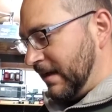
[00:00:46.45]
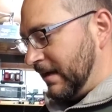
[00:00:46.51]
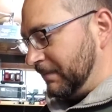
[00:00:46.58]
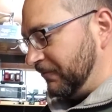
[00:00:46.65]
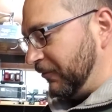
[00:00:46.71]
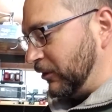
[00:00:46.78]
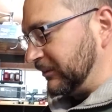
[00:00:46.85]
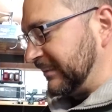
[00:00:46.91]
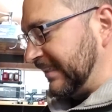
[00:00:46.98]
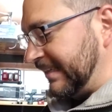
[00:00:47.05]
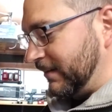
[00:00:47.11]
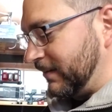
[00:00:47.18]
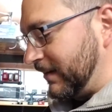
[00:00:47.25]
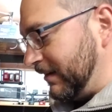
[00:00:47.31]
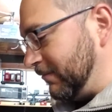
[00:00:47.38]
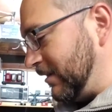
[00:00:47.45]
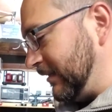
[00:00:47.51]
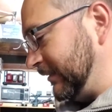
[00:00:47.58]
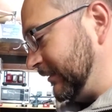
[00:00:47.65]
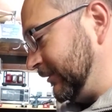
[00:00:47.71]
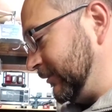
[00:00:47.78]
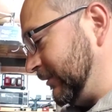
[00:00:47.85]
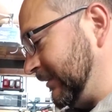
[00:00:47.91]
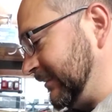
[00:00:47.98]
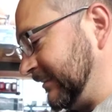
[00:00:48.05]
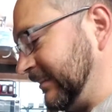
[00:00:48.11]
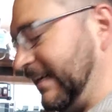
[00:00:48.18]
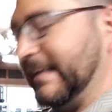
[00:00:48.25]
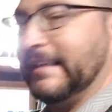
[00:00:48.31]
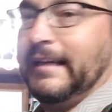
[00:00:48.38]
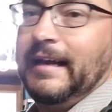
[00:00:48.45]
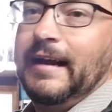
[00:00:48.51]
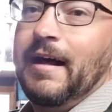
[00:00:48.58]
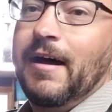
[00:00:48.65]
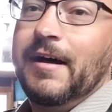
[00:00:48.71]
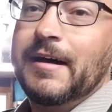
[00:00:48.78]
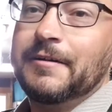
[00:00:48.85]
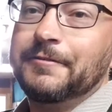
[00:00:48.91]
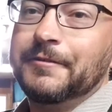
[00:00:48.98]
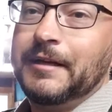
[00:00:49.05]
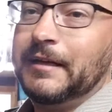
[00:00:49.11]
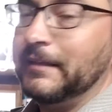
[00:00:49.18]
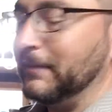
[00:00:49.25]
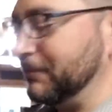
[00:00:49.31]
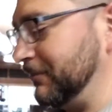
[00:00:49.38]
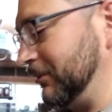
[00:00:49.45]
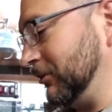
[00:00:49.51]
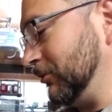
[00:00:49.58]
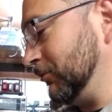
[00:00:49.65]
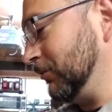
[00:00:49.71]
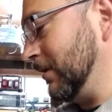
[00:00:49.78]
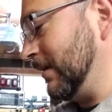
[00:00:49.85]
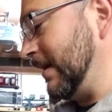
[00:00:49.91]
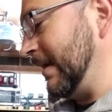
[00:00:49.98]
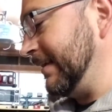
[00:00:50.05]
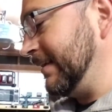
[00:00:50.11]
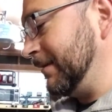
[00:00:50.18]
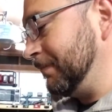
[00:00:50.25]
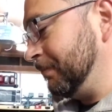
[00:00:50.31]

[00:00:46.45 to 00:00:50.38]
First thing you're going to want to do is take it off of your rod.